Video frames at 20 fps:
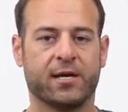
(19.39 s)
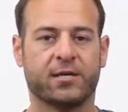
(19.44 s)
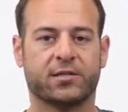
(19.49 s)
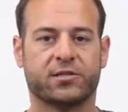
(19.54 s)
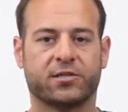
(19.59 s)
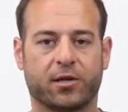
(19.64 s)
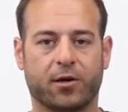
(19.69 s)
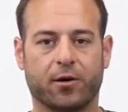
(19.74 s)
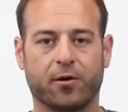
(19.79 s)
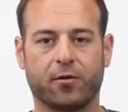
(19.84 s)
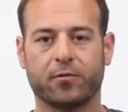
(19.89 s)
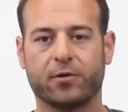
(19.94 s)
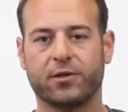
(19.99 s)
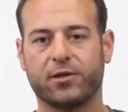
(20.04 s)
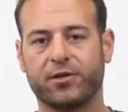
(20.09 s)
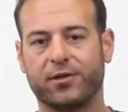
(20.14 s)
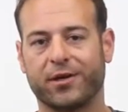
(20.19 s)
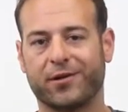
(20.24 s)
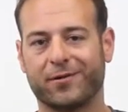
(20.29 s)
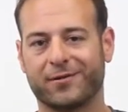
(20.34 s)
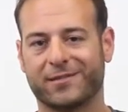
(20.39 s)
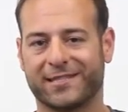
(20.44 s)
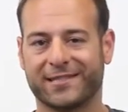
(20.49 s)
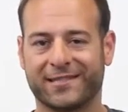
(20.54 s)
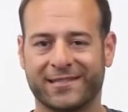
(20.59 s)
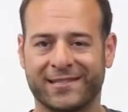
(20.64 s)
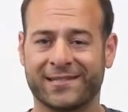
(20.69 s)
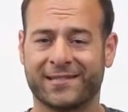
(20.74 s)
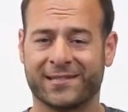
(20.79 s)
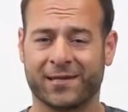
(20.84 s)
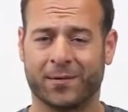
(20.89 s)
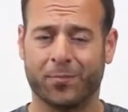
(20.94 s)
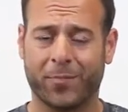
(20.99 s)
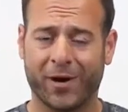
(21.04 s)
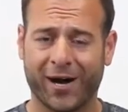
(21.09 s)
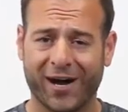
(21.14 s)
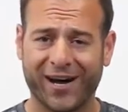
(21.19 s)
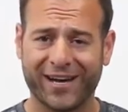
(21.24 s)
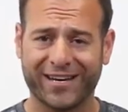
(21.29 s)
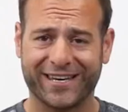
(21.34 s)
So, you know, since it's a
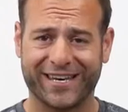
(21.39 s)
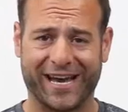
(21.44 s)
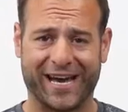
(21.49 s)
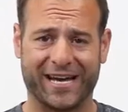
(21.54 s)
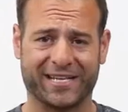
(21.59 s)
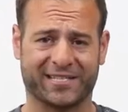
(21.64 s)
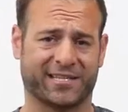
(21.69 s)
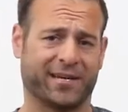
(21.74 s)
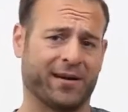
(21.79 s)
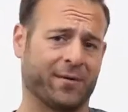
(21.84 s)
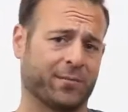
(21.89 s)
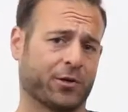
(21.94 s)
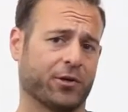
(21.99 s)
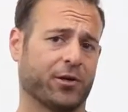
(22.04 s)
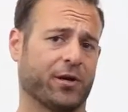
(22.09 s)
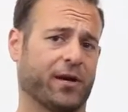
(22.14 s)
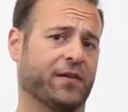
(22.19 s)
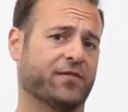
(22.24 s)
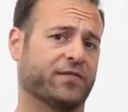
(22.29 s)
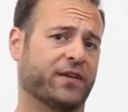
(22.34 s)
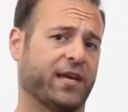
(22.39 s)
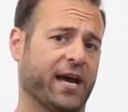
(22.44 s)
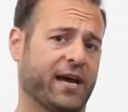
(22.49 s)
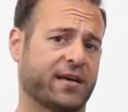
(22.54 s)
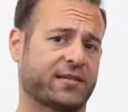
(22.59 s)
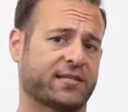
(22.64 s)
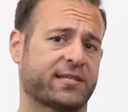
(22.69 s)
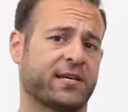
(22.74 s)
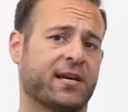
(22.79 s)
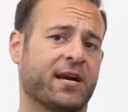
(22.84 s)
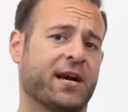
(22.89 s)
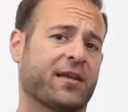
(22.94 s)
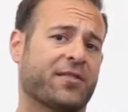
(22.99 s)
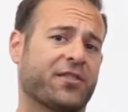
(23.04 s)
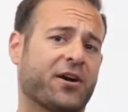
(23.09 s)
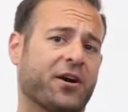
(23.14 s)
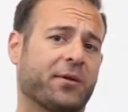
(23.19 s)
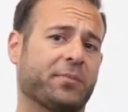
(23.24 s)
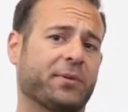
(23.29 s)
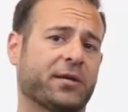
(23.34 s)
podcast I'm going to have guests,
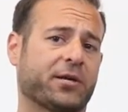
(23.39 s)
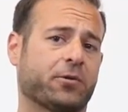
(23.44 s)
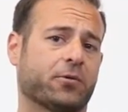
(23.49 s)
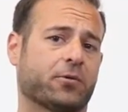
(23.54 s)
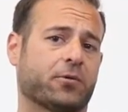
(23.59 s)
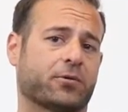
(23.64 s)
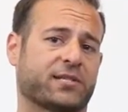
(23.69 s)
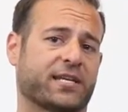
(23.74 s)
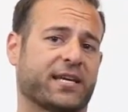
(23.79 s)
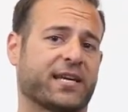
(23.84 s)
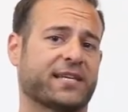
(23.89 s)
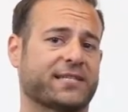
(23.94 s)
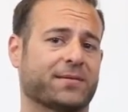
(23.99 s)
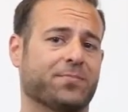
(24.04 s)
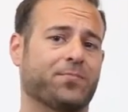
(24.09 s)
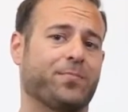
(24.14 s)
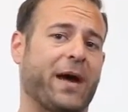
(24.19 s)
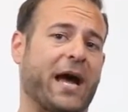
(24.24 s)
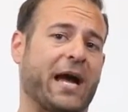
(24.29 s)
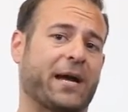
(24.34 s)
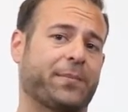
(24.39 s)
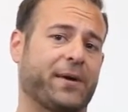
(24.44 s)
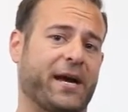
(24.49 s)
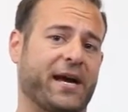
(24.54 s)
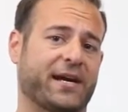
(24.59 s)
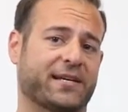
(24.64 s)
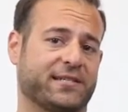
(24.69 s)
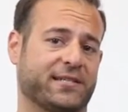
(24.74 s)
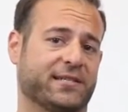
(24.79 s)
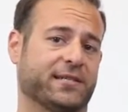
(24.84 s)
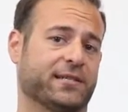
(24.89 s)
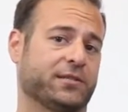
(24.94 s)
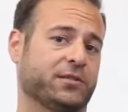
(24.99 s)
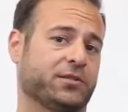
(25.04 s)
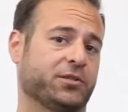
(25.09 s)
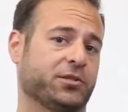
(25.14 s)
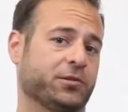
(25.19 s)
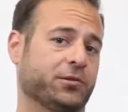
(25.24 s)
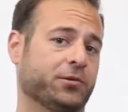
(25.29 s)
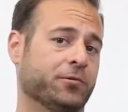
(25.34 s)
thought it'd be cool to get some backpacks in
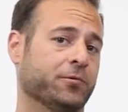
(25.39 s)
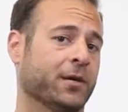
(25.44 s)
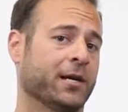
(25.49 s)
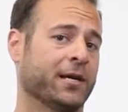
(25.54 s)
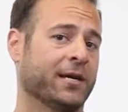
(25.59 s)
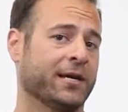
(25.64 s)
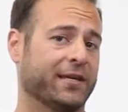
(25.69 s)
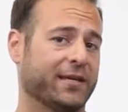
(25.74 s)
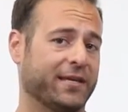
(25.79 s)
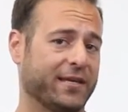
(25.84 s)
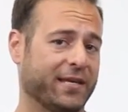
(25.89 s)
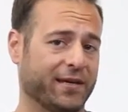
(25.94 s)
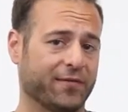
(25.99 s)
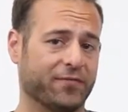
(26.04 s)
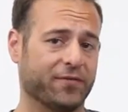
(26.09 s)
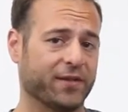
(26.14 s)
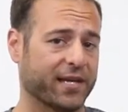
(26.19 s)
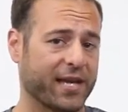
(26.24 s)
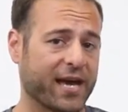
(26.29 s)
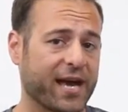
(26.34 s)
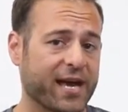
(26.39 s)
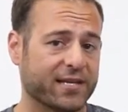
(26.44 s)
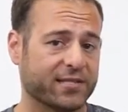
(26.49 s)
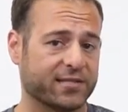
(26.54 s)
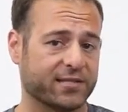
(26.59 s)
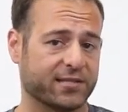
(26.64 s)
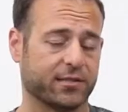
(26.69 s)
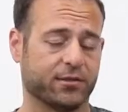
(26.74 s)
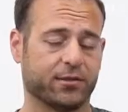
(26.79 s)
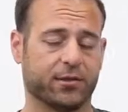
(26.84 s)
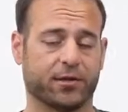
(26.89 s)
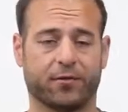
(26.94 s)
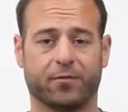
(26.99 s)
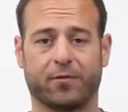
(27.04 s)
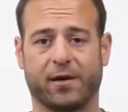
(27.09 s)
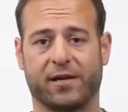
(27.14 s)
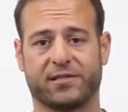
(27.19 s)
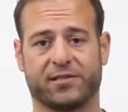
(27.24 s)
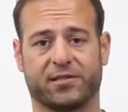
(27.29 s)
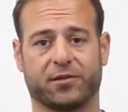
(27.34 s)
to give the guests, you
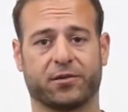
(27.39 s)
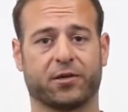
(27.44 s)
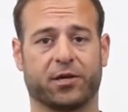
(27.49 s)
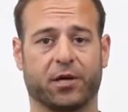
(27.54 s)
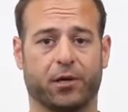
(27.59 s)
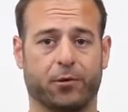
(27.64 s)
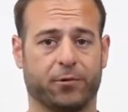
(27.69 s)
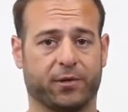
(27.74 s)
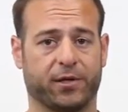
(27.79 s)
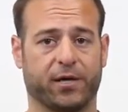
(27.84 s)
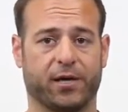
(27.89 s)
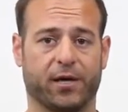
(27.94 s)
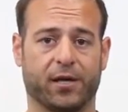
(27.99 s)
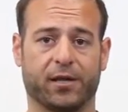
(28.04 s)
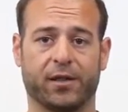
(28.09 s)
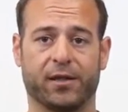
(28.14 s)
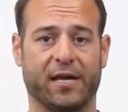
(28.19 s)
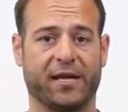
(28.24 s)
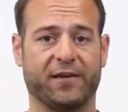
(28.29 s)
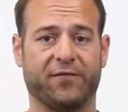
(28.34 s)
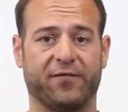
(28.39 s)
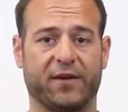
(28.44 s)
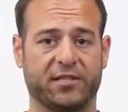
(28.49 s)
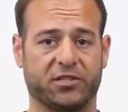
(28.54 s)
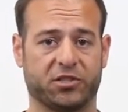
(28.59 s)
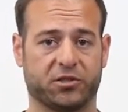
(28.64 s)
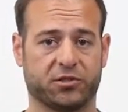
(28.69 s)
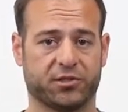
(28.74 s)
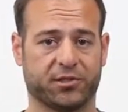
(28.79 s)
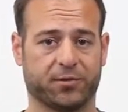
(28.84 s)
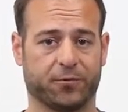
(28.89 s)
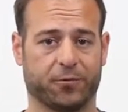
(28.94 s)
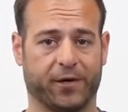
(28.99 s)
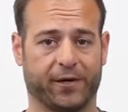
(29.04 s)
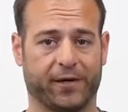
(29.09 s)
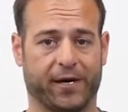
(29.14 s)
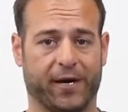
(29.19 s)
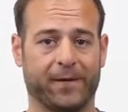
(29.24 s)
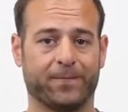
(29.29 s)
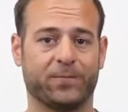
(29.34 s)
know, as they're going on adventures and
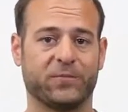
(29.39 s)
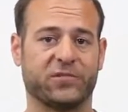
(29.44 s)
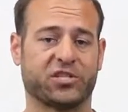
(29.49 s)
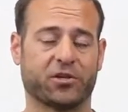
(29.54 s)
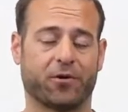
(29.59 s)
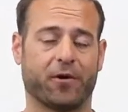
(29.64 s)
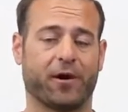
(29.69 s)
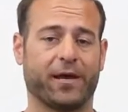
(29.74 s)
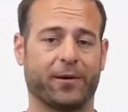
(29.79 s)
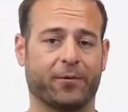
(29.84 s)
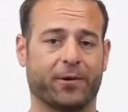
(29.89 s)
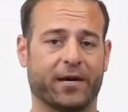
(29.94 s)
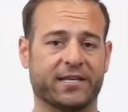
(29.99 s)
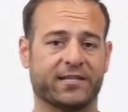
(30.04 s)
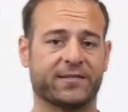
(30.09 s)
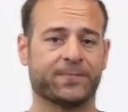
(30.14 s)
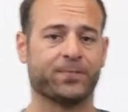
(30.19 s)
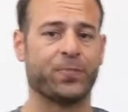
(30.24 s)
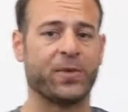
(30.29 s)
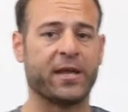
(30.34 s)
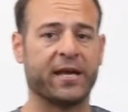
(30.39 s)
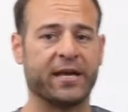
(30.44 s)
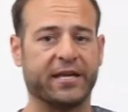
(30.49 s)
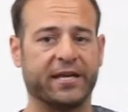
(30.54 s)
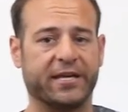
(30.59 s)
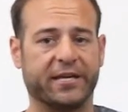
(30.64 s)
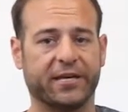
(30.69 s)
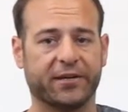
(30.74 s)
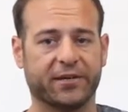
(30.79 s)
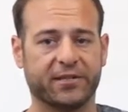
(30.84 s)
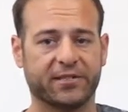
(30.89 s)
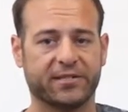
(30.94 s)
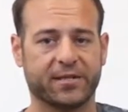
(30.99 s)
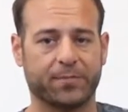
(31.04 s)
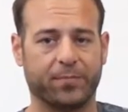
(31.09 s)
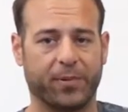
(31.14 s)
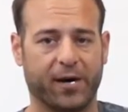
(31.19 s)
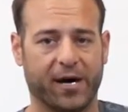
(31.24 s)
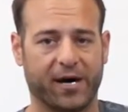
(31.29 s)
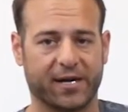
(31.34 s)
whatnot. So anyways, here's the
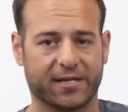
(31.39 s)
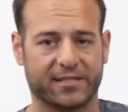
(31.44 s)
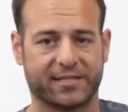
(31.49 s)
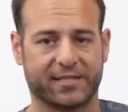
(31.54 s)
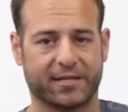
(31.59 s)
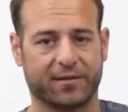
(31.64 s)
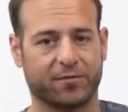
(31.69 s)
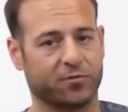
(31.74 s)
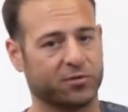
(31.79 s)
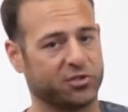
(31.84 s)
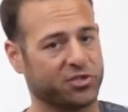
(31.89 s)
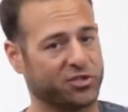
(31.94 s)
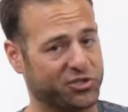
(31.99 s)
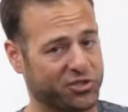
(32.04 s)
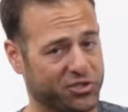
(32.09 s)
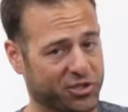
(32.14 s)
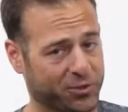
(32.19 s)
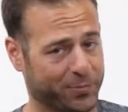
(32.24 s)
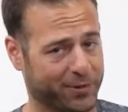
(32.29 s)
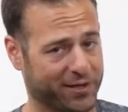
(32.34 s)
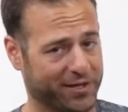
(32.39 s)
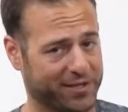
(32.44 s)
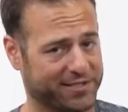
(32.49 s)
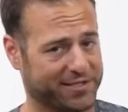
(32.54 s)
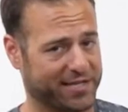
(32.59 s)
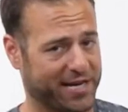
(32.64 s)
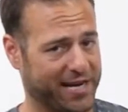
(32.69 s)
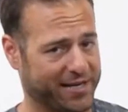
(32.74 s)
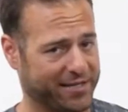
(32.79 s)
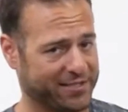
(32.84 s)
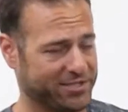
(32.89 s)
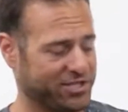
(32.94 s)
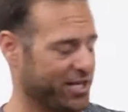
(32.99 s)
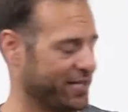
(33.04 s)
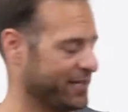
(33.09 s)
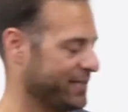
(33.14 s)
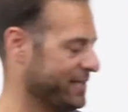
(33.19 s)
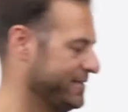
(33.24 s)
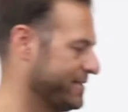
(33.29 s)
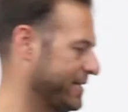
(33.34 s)
box. Super excited to
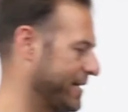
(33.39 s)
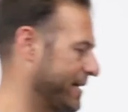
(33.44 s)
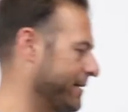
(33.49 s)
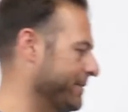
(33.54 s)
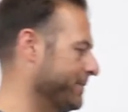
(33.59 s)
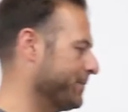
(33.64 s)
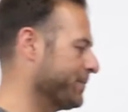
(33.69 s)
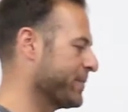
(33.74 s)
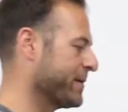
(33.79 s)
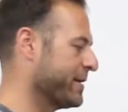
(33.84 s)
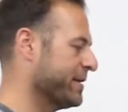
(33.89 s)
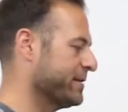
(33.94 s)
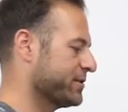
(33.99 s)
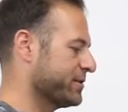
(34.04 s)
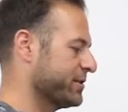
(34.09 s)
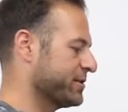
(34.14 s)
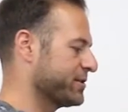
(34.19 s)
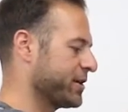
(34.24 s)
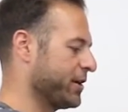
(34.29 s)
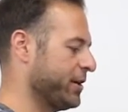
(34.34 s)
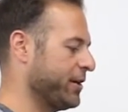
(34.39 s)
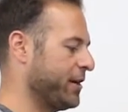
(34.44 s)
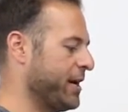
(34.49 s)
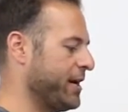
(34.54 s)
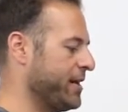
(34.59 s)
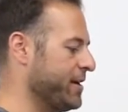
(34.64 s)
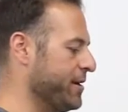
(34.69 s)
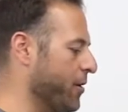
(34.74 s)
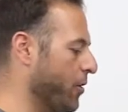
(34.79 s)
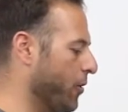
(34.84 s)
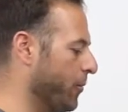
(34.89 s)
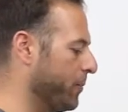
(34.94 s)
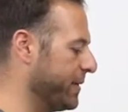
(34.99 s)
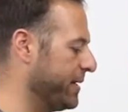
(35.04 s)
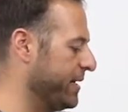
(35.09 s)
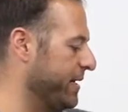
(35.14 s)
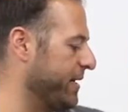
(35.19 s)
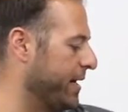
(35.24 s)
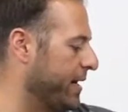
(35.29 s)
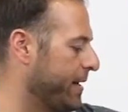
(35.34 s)
check these out. Let's go ahead and
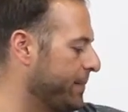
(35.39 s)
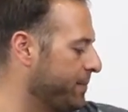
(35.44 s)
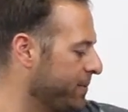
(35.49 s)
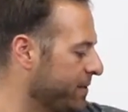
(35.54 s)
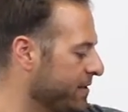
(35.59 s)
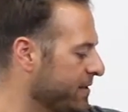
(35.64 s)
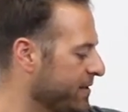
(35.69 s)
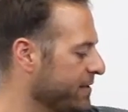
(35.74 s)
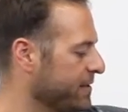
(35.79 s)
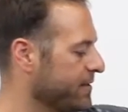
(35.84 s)
open it up.